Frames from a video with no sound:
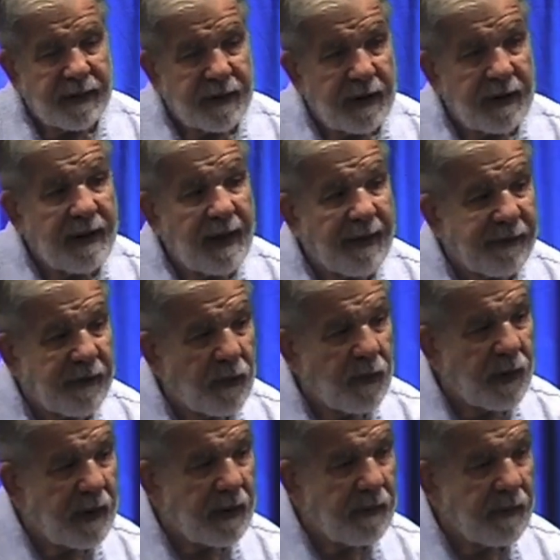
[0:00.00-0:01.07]
is, the devil
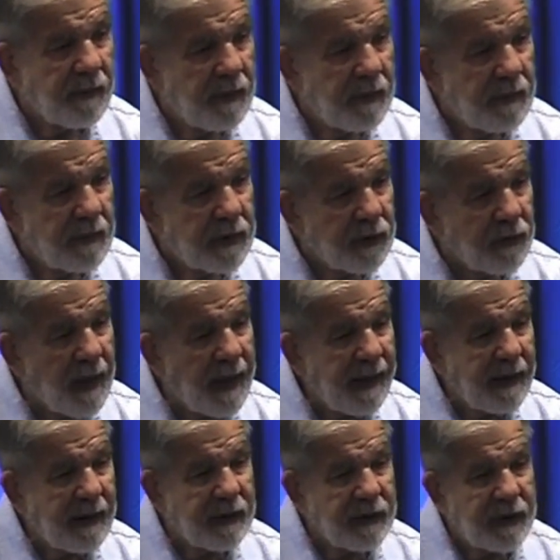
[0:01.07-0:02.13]
will
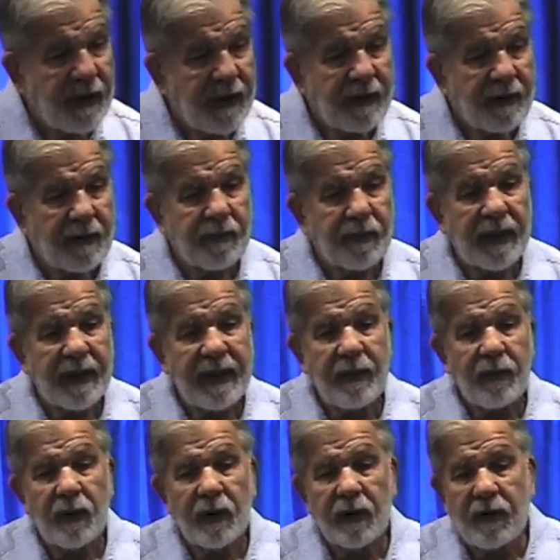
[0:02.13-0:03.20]
strike his heel, but he
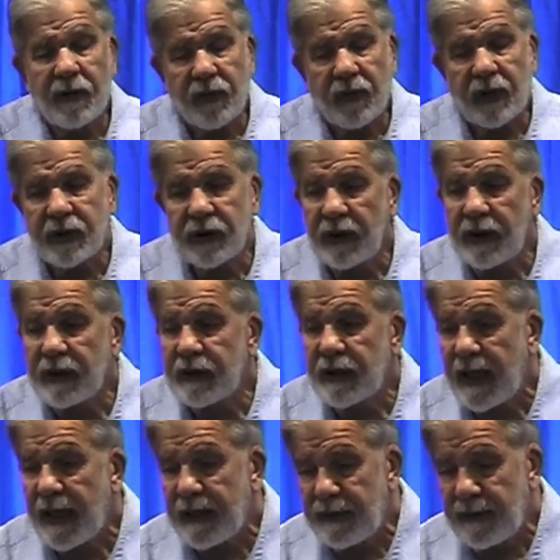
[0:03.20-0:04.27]
will crush his
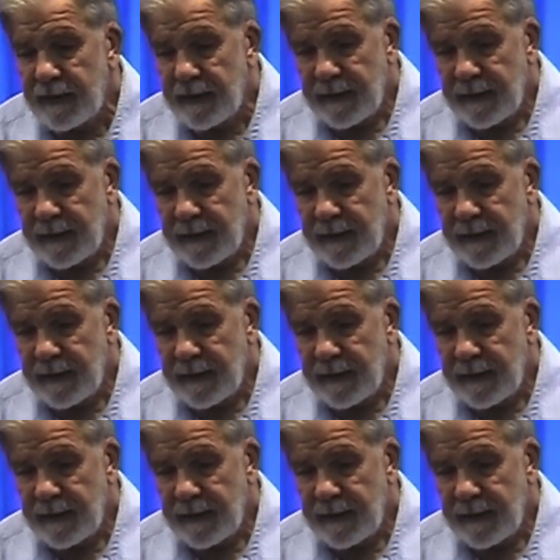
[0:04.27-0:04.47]
head.